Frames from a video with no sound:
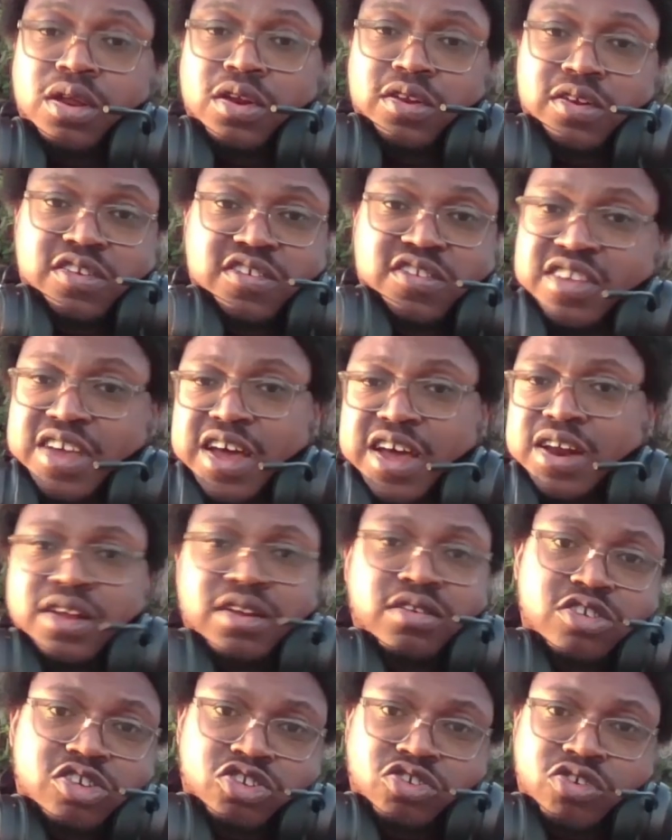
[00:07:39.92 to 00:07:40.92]
just kind of
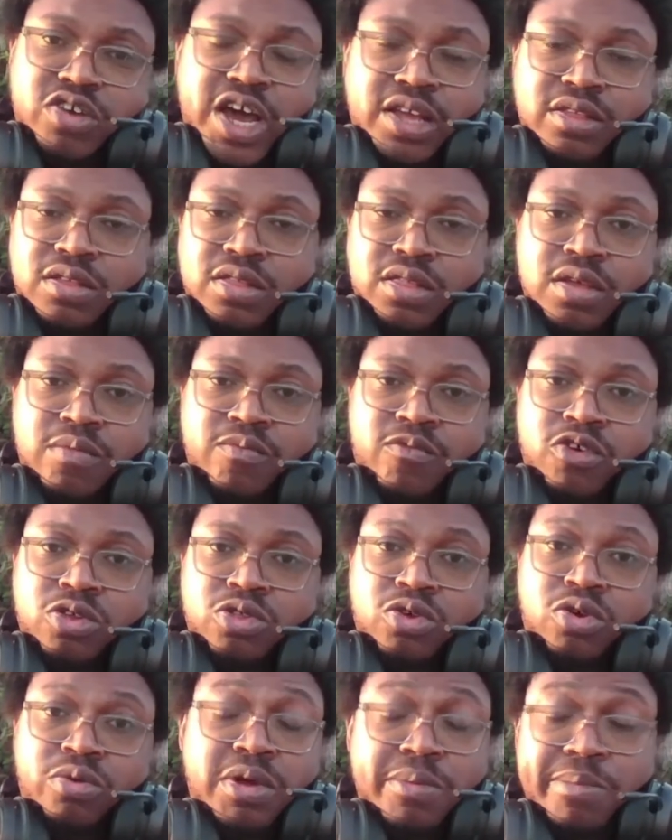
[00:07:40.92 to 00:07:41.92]
distracting them for a
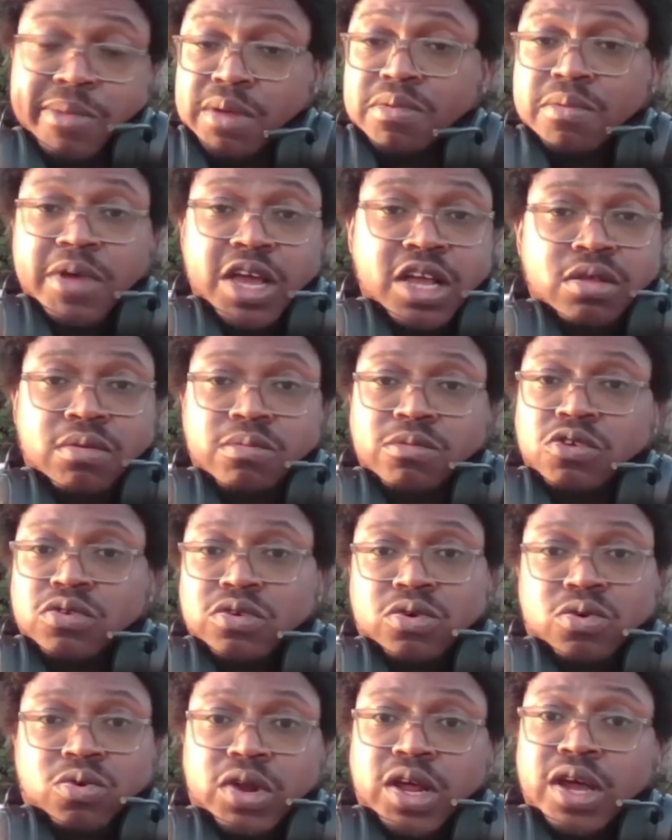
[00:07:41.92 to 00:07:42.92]
little bit, maybe making them use a
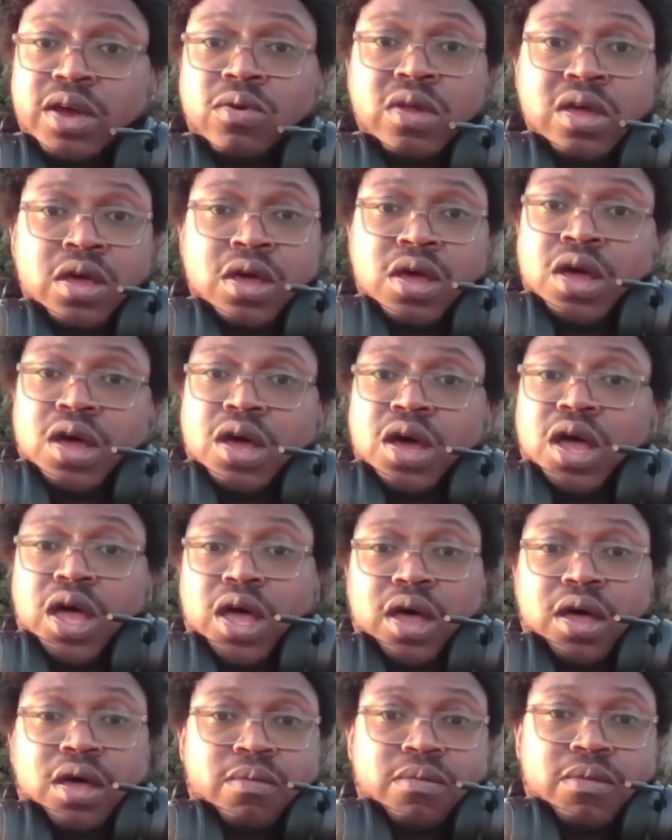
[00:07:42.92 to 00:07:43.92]
cooldown,
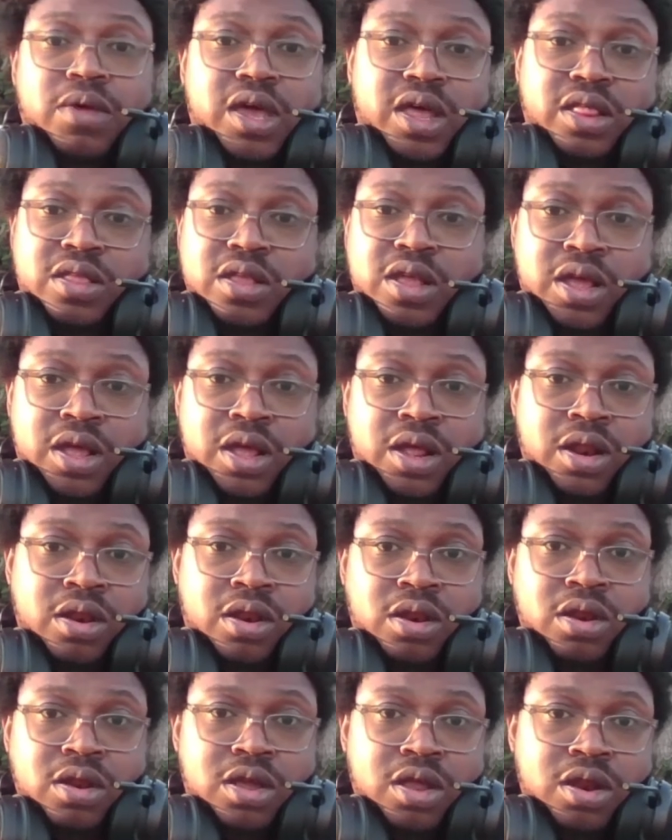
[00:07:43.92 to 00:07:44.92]
um, and
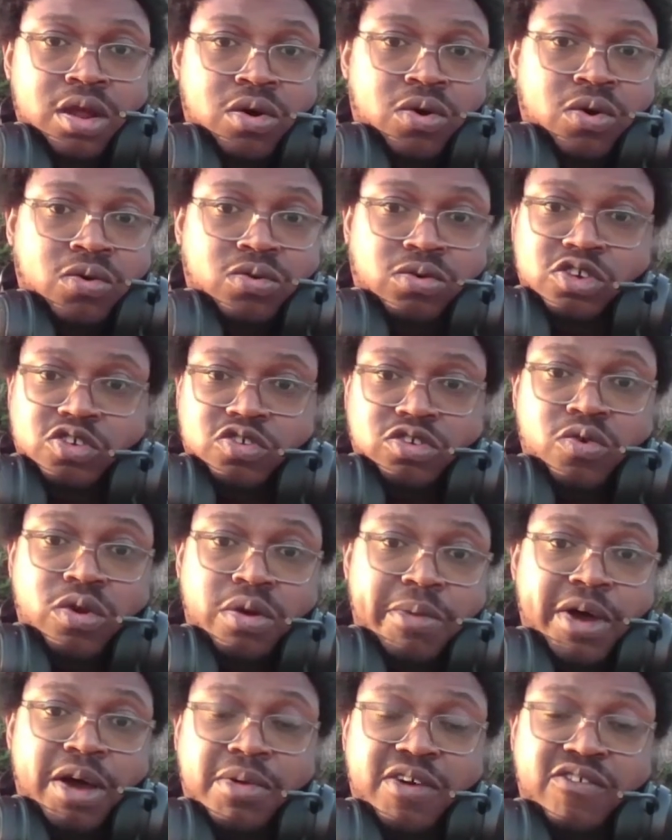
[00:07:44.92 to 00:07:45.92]
then, you know, just going
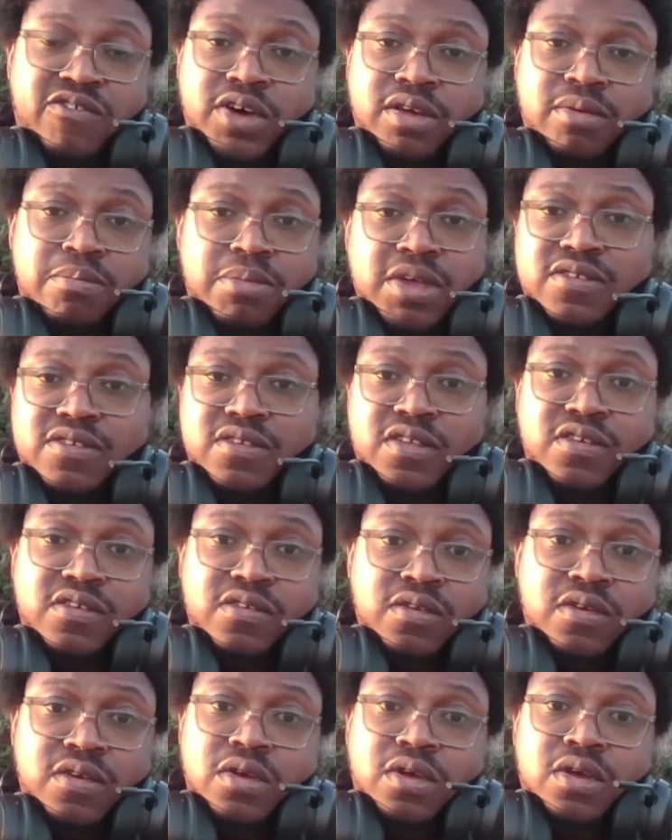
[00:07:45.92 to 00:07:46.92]
about my fucking business.
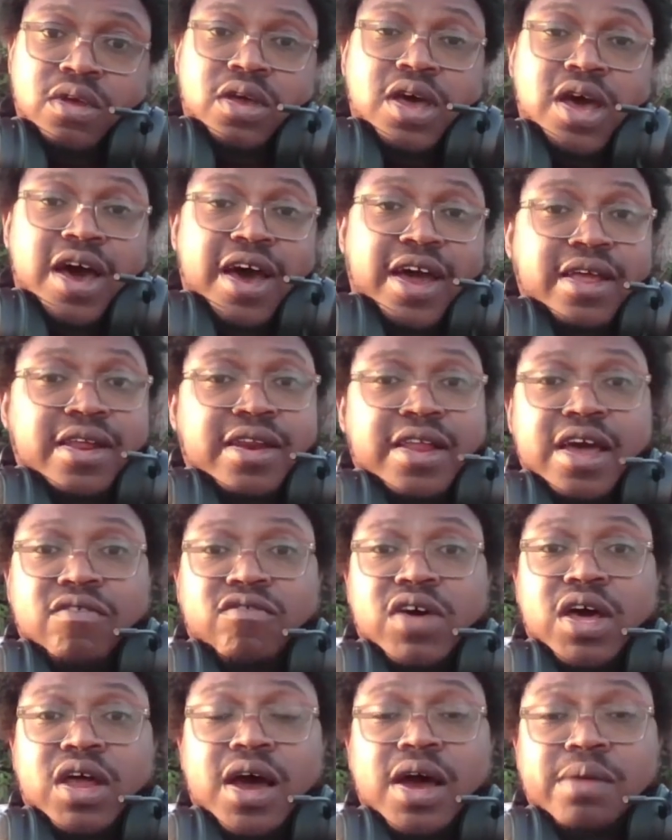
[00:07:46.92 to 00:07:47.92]
I didn't have
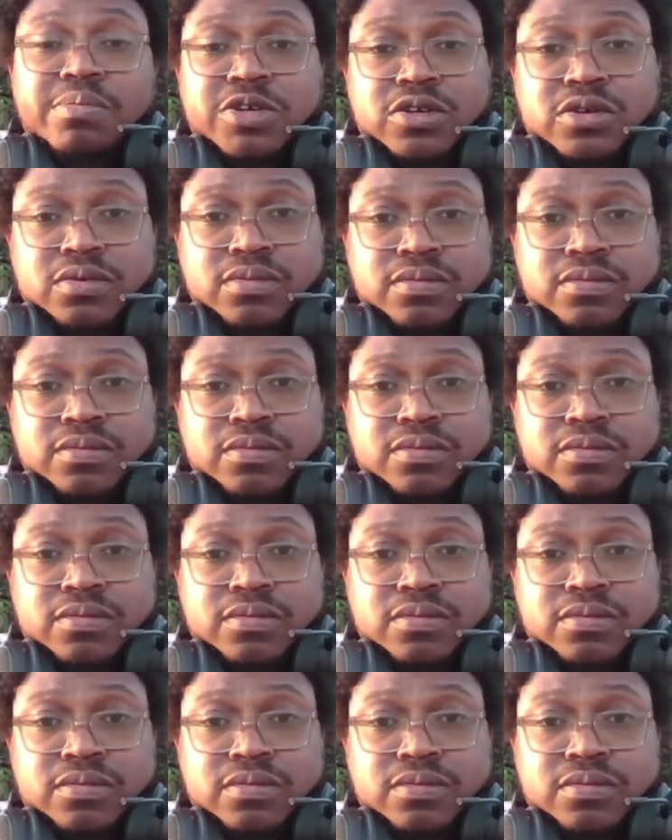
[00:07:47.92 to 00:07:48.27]
that option.